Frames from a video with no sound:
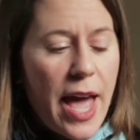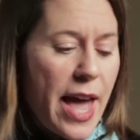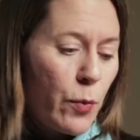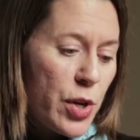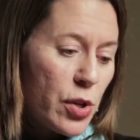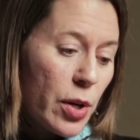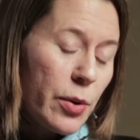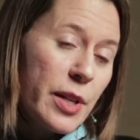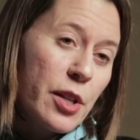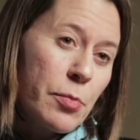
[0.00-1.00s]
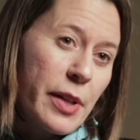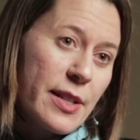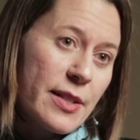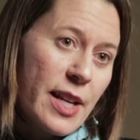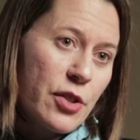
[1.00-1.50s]
and when you go to an interplay
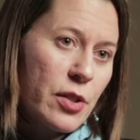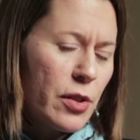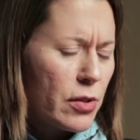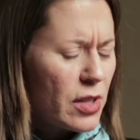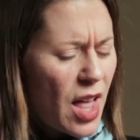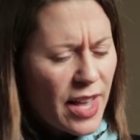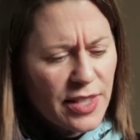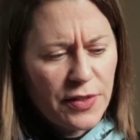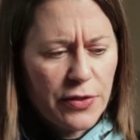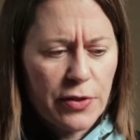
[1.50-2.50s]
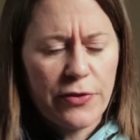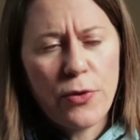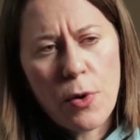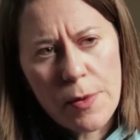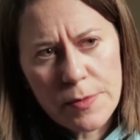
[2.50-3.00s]
session, there are lots of different
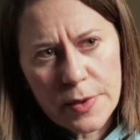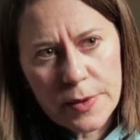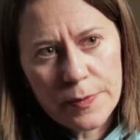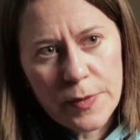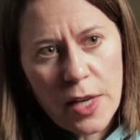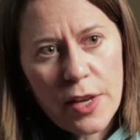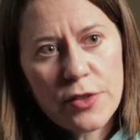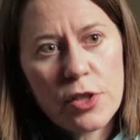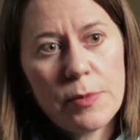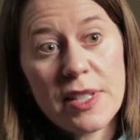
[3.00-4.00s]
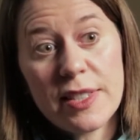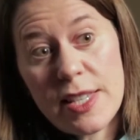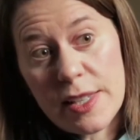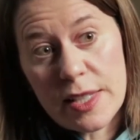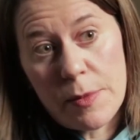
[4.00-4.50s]
forms. So you'll be
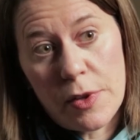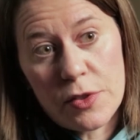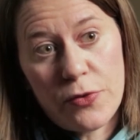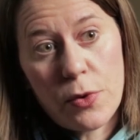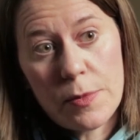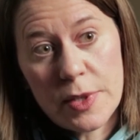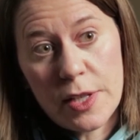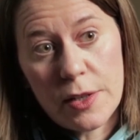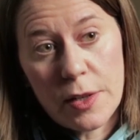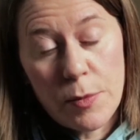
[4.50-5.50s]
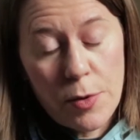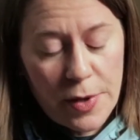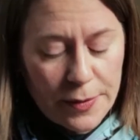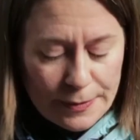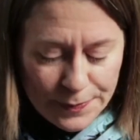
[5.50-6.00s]
seeing some of those forms here in a moment.